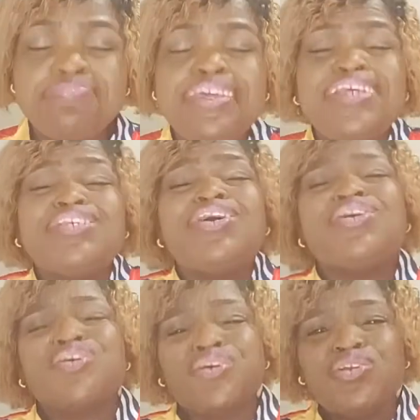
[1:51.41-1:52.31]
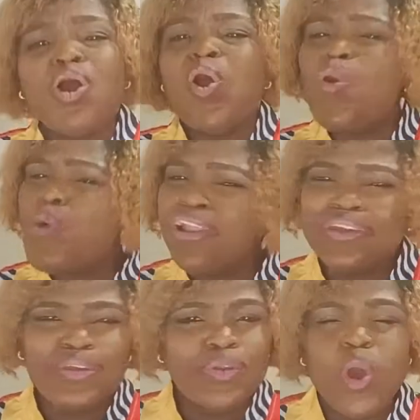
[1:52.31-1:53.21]
These are good, all well
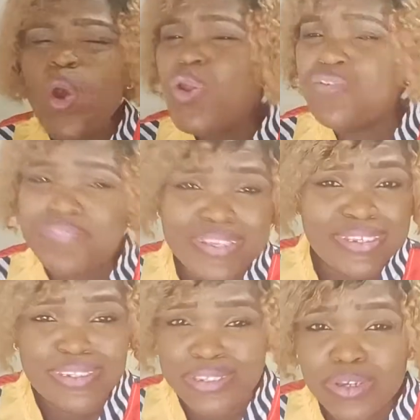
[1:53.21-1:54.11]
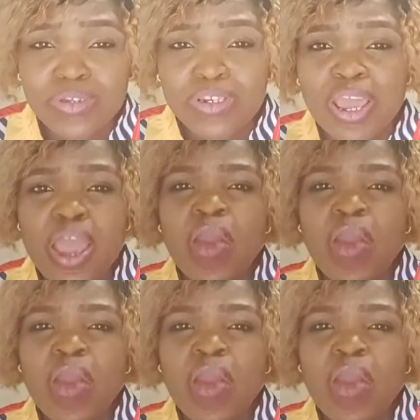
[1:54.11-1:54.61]
and good. All of this is good.